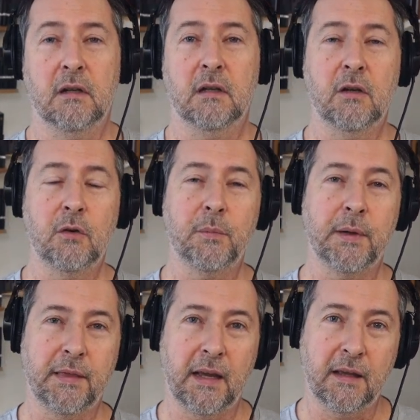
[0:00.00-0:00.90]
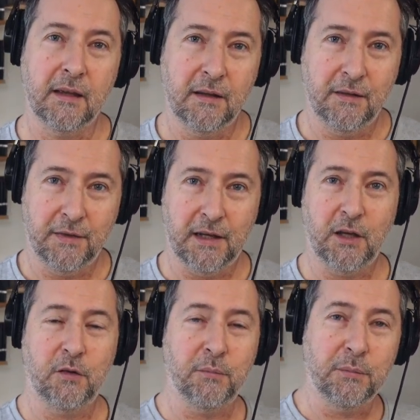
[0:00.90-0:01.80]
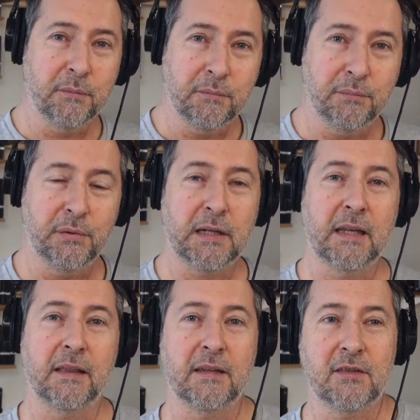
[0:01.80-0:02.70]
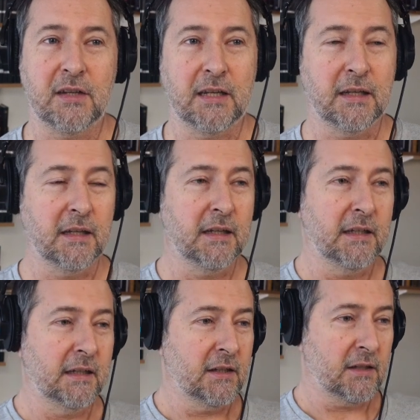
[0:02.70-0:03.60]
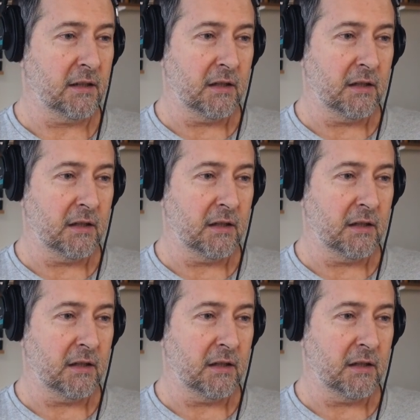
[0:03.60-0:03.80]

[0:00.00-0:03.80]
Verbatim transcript: I know, but they're they're kind of bringing this in. So